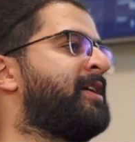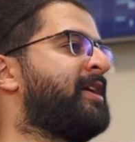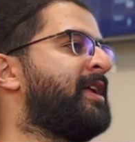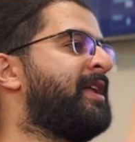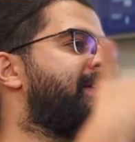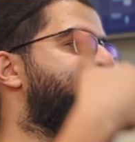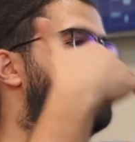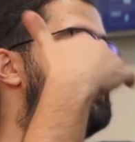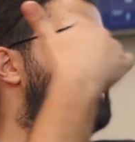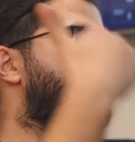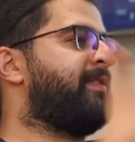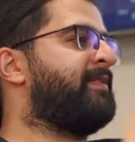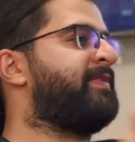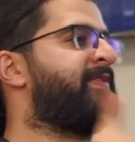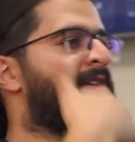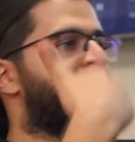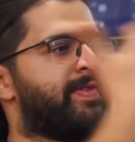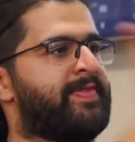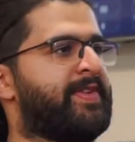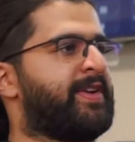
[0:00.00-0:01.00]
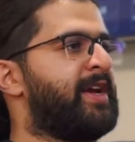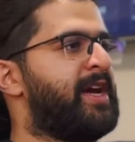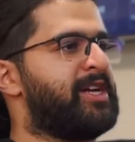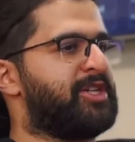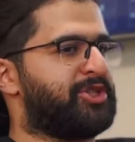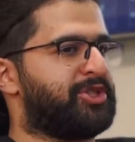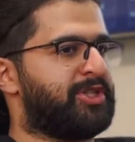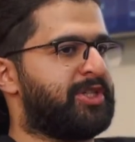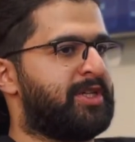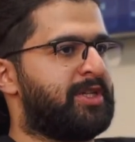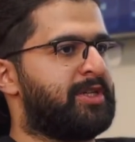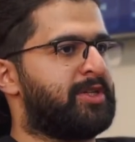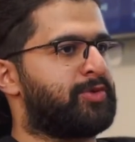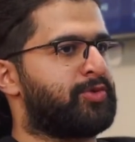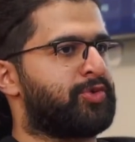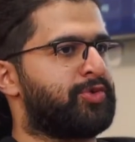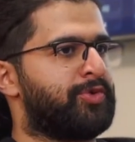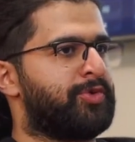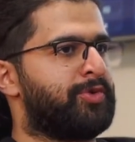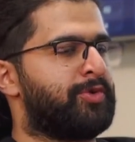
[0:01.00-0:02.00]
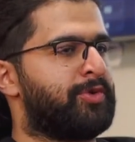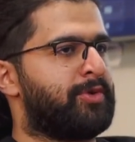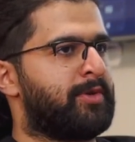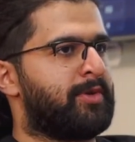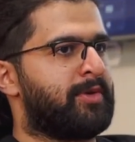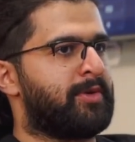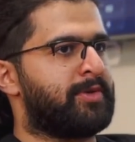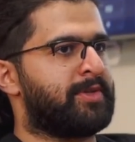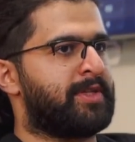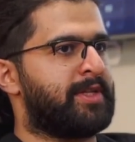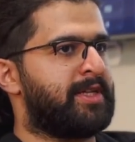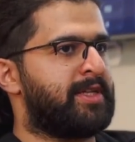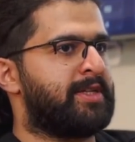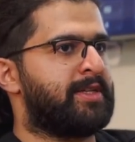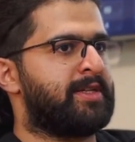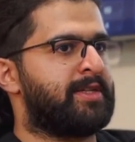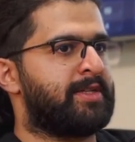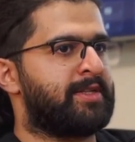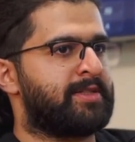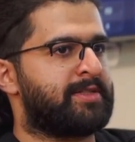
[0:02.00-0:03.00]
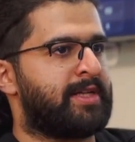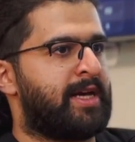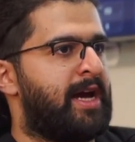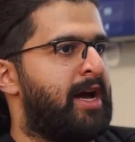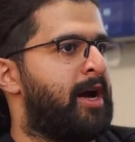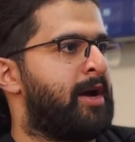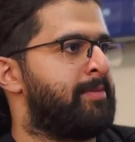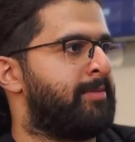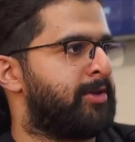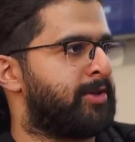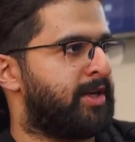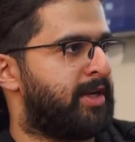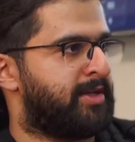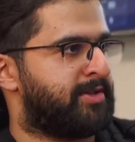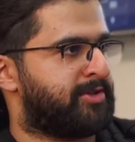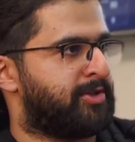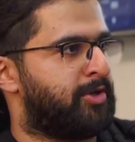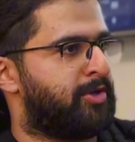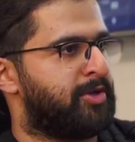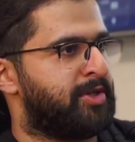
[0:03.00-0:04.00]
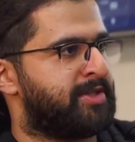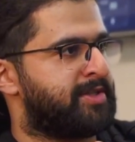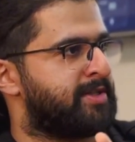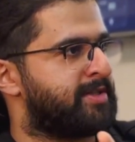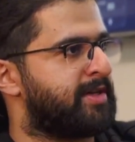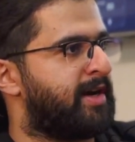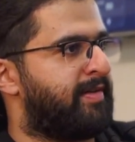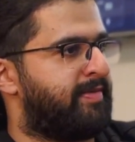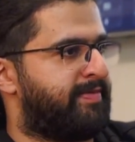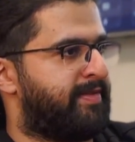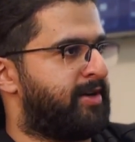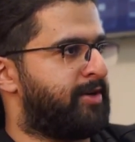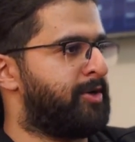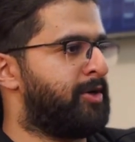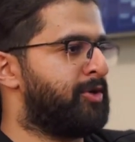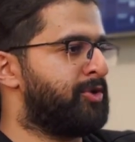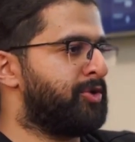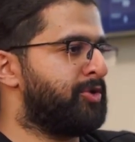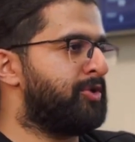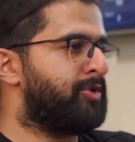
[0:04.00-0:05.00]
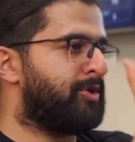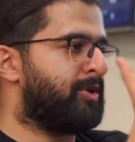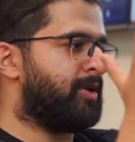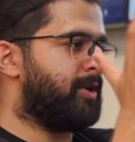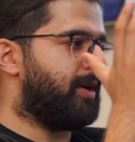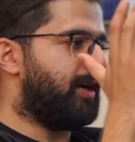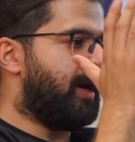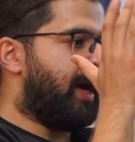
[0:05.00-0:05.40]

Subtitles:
level of verification to these AI models. It's a software. You